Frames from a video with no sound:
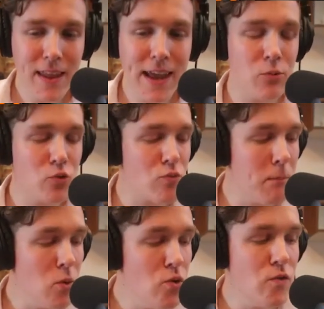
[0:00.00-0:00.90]
And it was
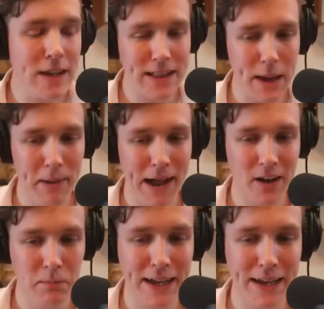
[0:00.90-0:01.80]
removing that
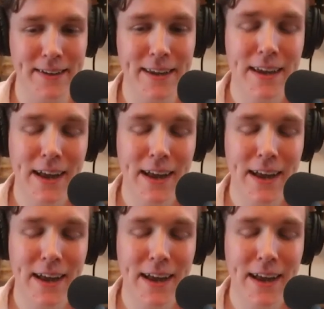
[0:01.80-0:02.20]
backup plan.